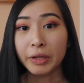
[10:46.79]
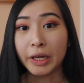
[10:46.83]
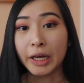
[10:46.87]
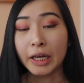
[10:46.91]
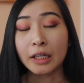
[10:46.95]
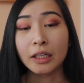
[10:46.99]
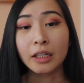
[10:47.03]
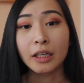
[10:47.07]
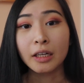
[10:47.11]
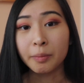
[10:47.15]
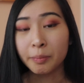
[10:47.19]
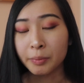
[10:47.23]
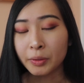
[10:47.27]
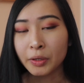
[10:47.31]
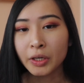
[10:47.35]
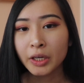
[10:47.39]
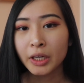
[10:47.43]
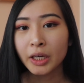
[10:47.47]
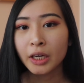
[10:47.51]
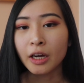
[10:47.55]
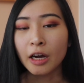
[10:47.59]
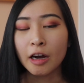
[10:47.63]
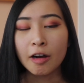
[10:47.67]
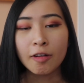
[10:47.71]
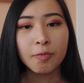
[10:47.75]
and the
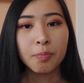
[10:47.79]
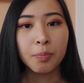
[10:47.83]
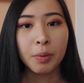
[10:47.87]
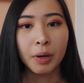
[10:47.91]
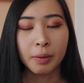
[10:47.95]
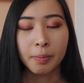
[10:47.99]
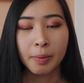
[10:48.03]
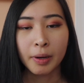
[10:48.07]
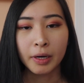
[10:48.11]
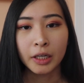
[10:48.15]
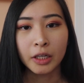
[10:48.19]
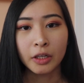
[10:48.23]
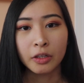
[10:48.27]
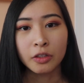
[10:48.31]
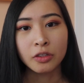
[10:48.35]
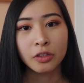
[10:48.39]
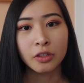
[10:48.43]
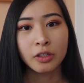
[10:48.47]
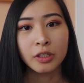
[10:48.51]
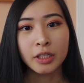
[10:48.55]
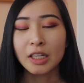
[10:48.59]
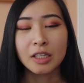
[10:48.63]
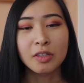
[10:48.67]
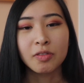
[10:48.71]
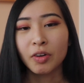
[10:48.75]
community of bug bounty
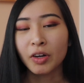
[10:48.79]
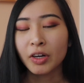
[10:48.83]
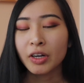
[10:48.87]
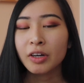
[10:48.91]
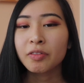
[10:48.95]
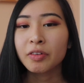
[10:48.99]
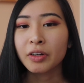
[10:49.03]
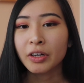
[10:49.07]
hunters is very,